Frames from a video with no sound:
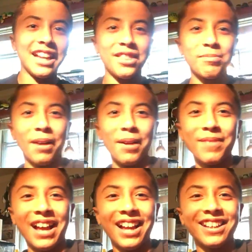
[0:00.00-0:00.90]
Death by
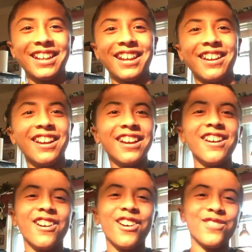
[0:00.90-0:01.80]
bed.
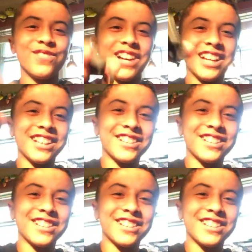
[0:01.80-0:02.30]
Oh my